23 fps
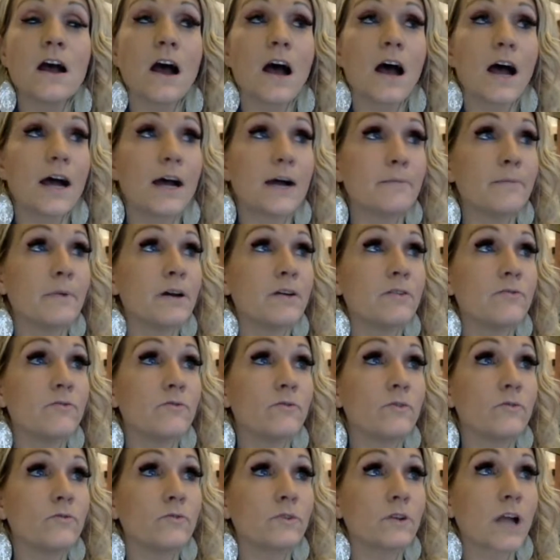
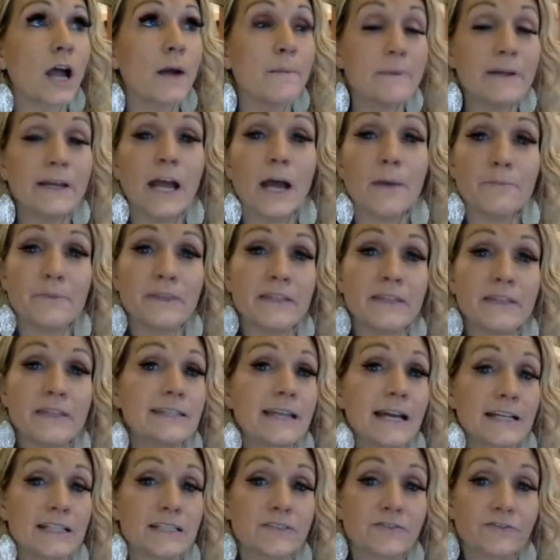coming up this
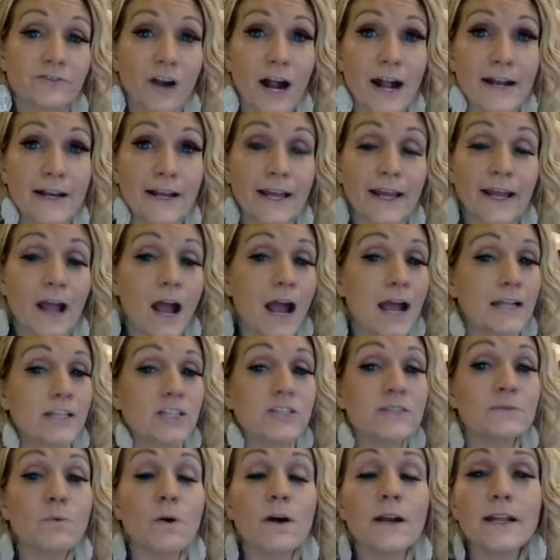next Friday. I
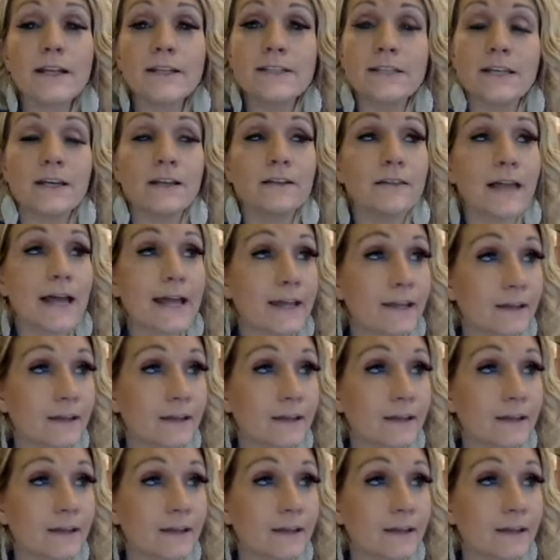just wanted to